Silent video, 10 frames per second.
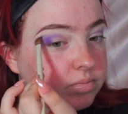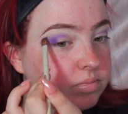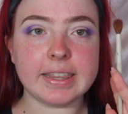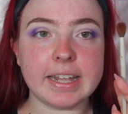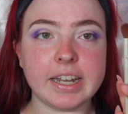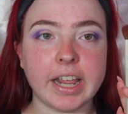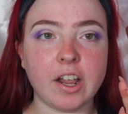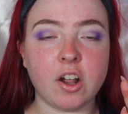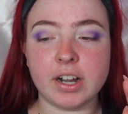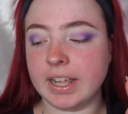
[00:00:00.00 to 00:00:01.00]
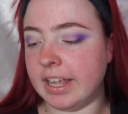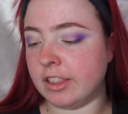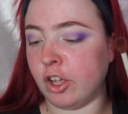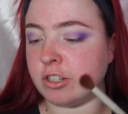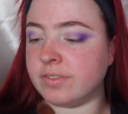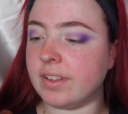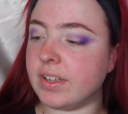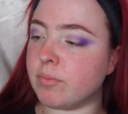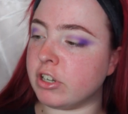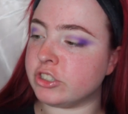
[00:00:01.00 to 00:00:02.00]
And then on a large
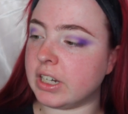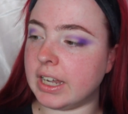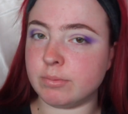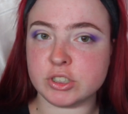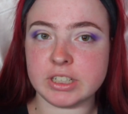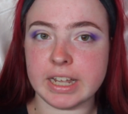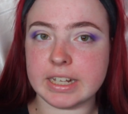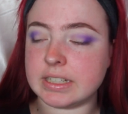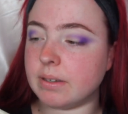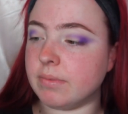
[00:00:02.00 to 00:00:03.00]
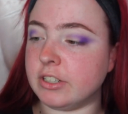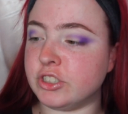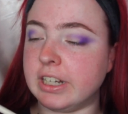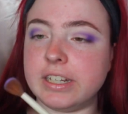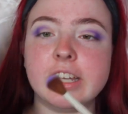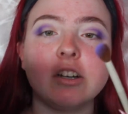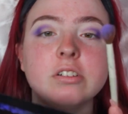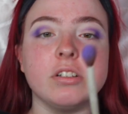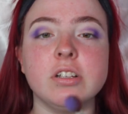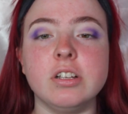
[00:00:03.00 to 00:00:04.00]
fluffy brush, I am just taking some of the shade
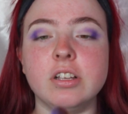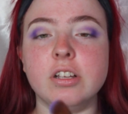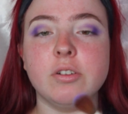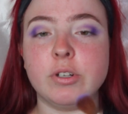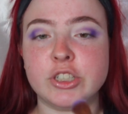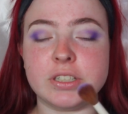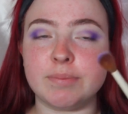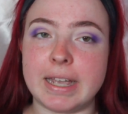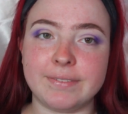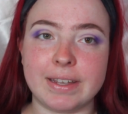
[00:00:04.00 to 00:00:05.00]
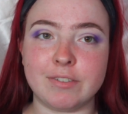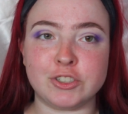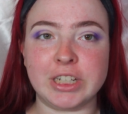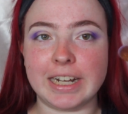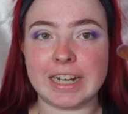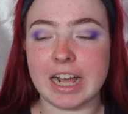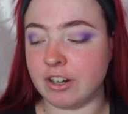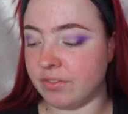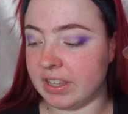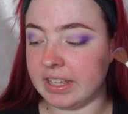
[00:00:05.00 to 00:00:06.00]
Giggle, which is my favorite shade
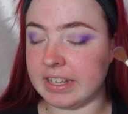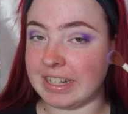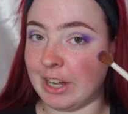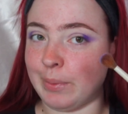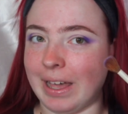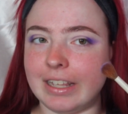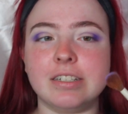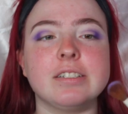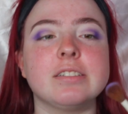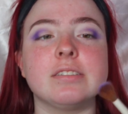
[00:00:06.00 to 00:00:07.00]
out of the entire palette.